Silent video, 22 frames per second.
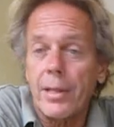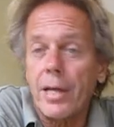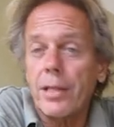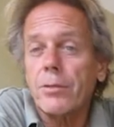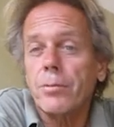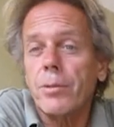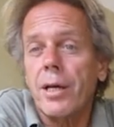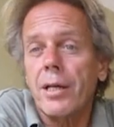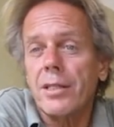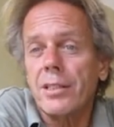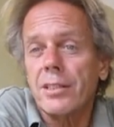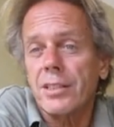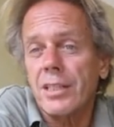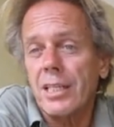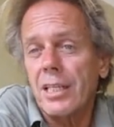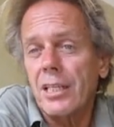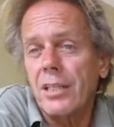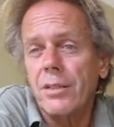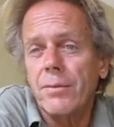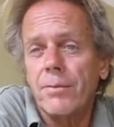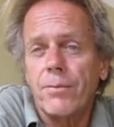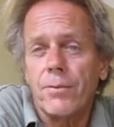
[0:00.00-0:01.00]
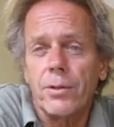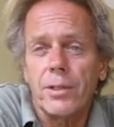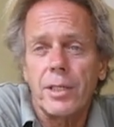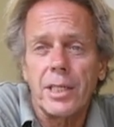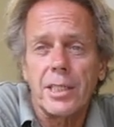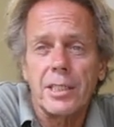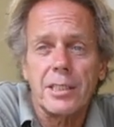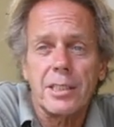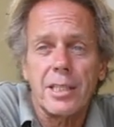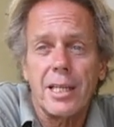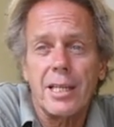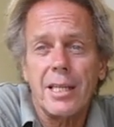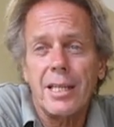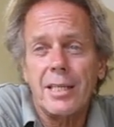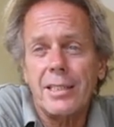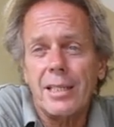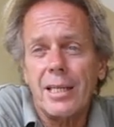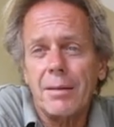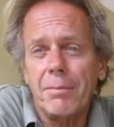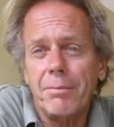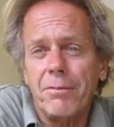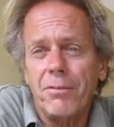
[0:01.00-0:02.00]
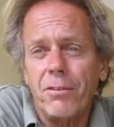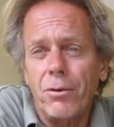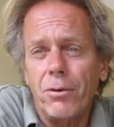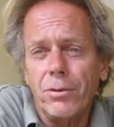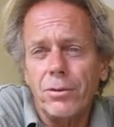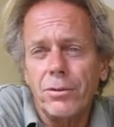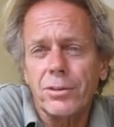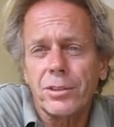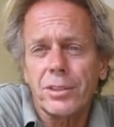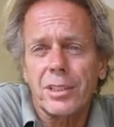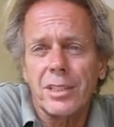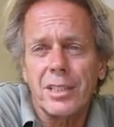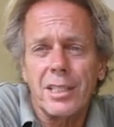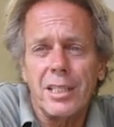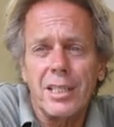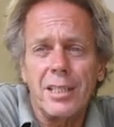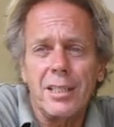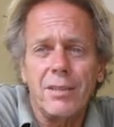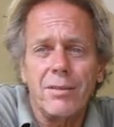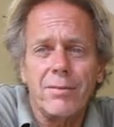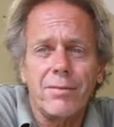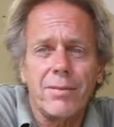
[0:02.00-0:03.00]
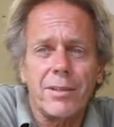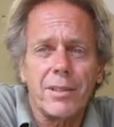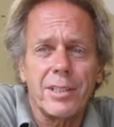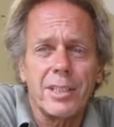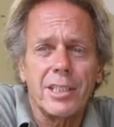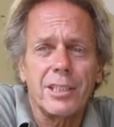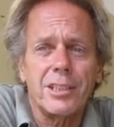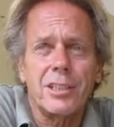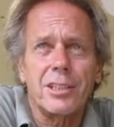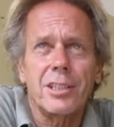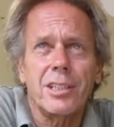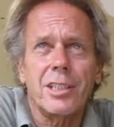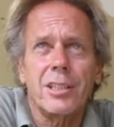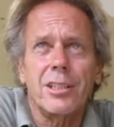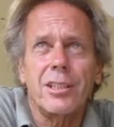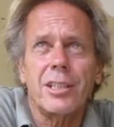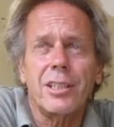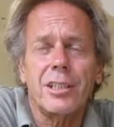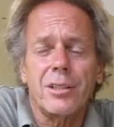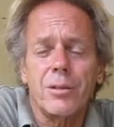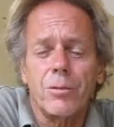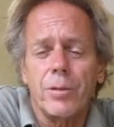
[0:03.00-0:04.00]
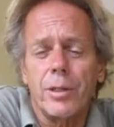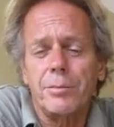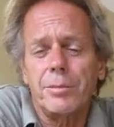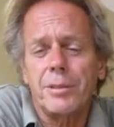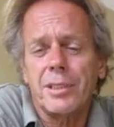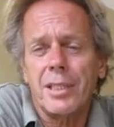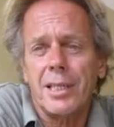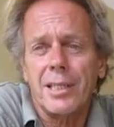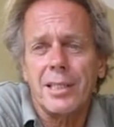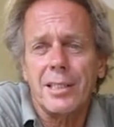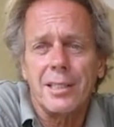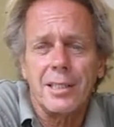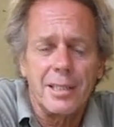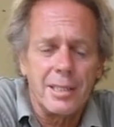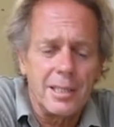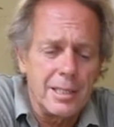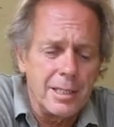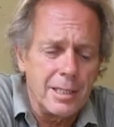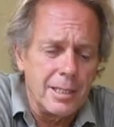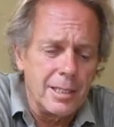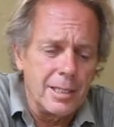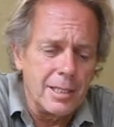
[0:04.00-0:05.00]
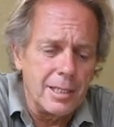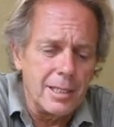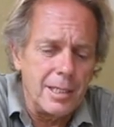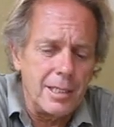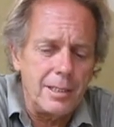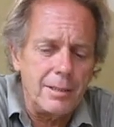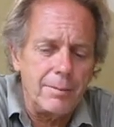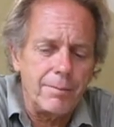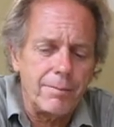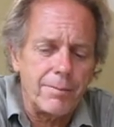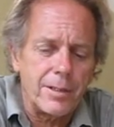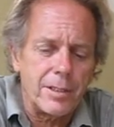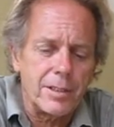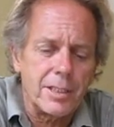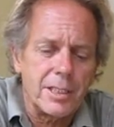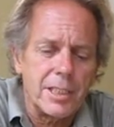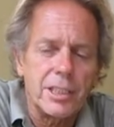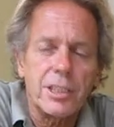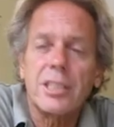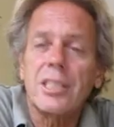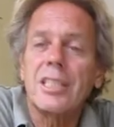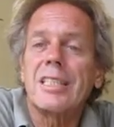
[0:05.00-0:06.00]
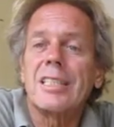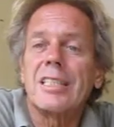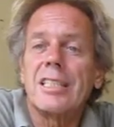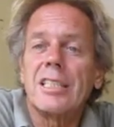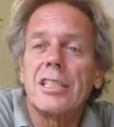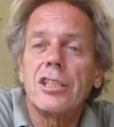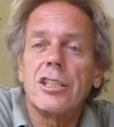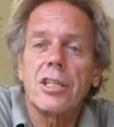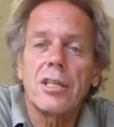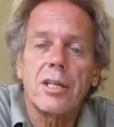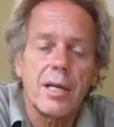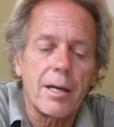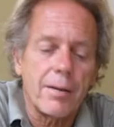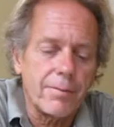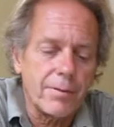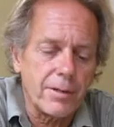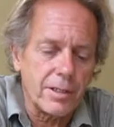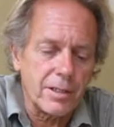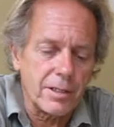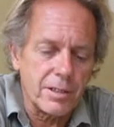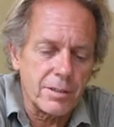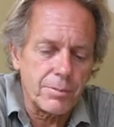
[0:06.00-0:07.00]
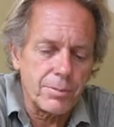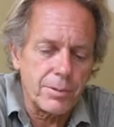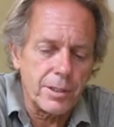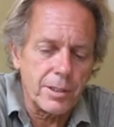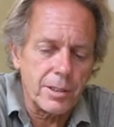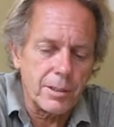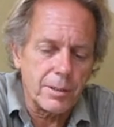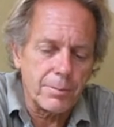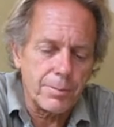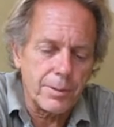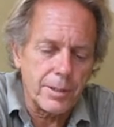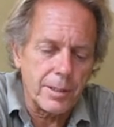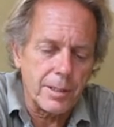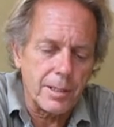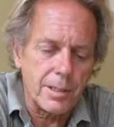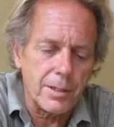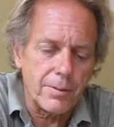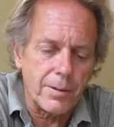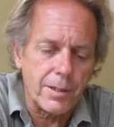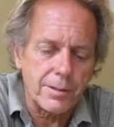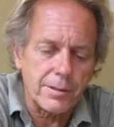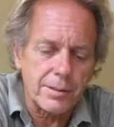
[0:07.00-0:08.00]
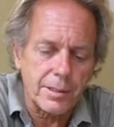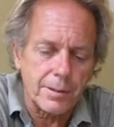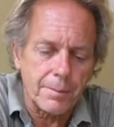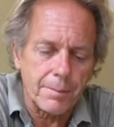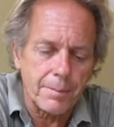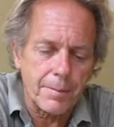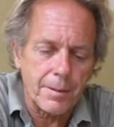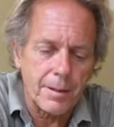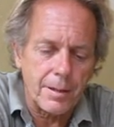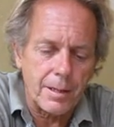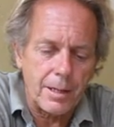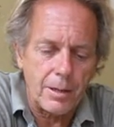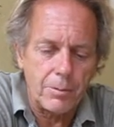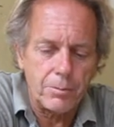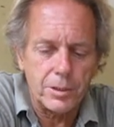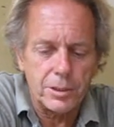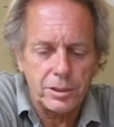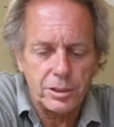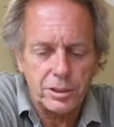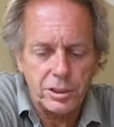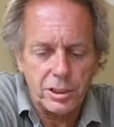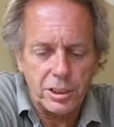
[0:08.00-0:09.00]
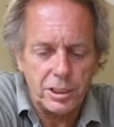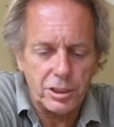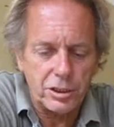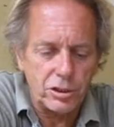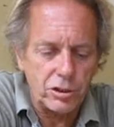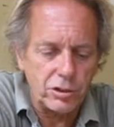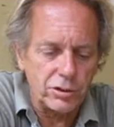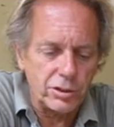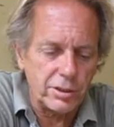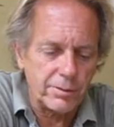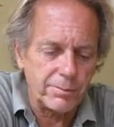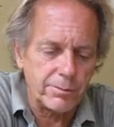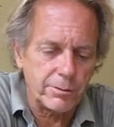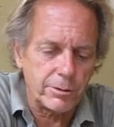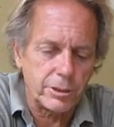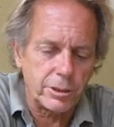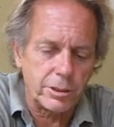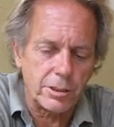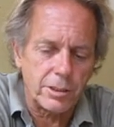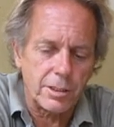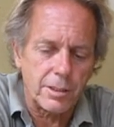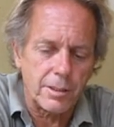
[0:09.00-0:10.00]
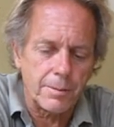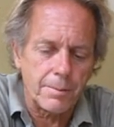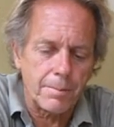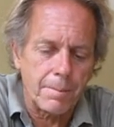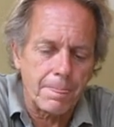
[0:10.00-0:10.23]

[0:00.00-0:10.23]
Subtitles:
That's why this Eden Foundation, they take photos in Eden Foundation. You can look on their website. Eden Foundation in Niger, Africa. They're pretty interesting. I wish Joseph was still there.